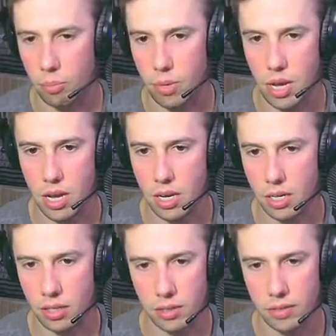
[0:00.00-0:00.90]
oh,
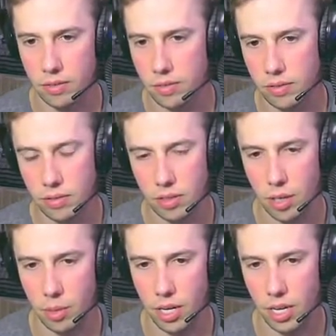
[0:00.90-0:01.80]
man.
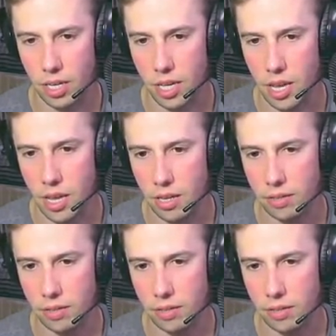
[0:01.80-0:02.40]
Anybody got a key?